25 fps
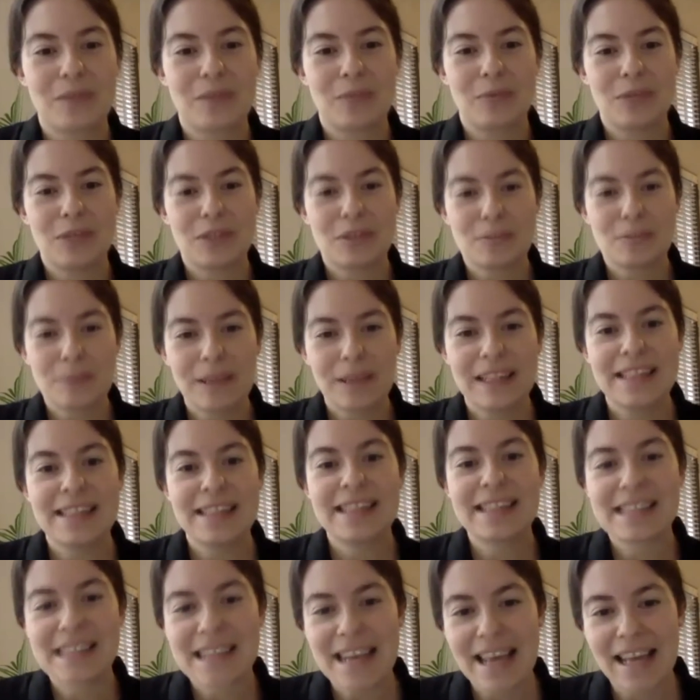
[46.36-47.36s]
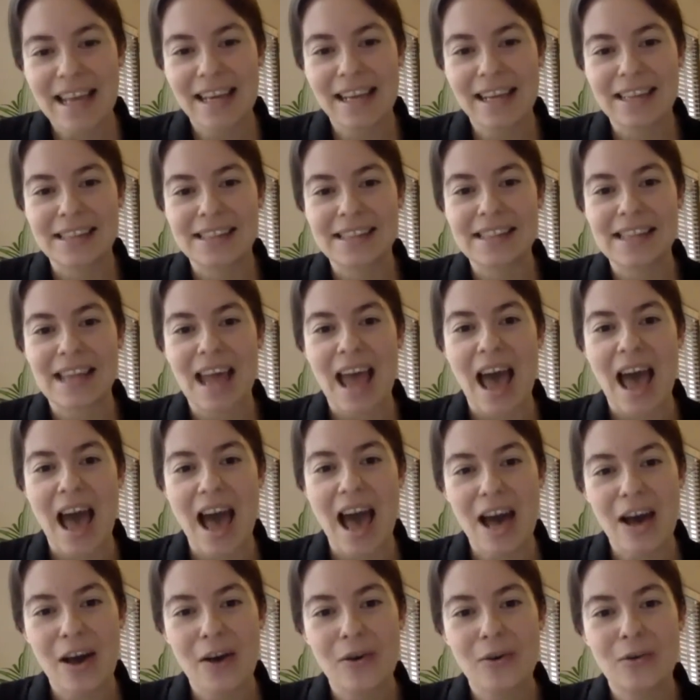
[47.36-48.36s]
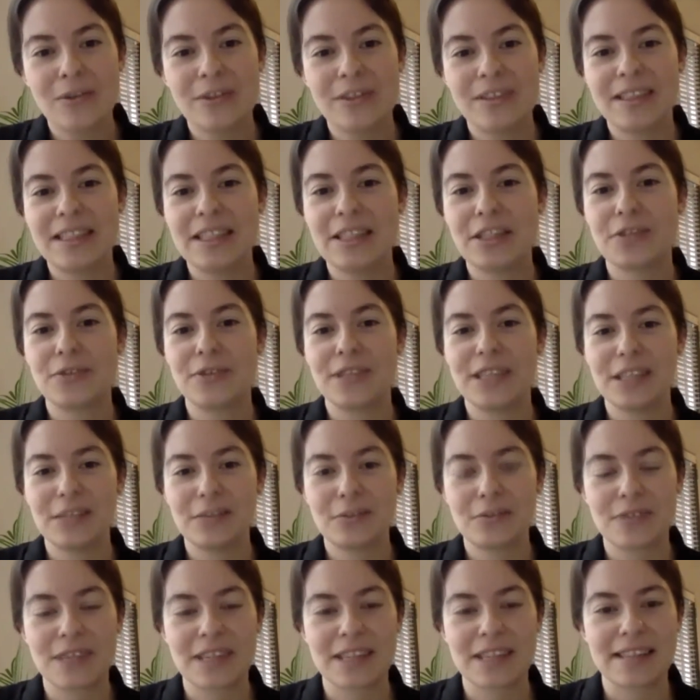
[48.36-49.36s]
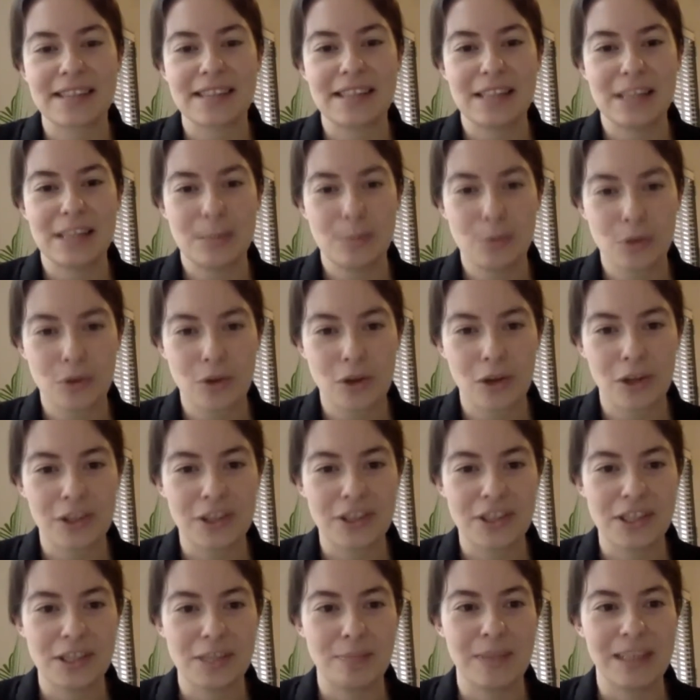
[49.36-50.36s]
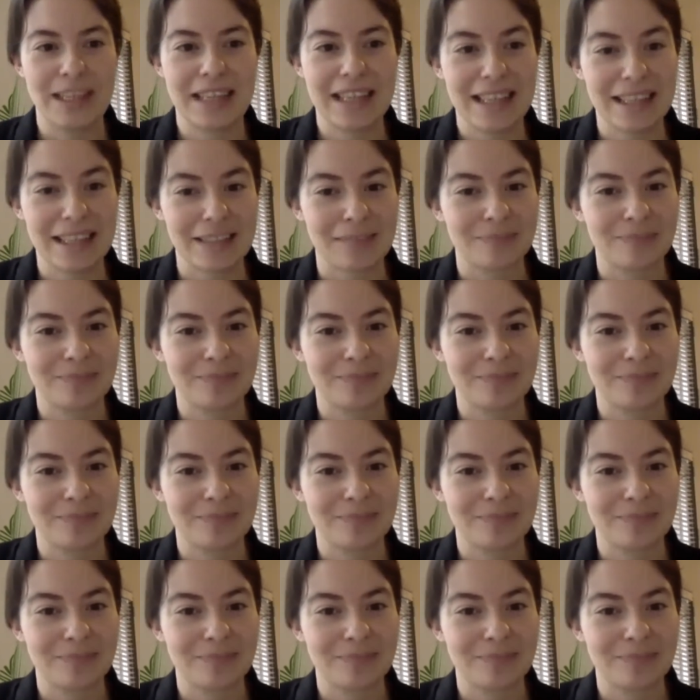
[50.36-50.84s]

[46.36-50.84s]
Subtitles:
would you please tell us, how did your interest in immunology begin?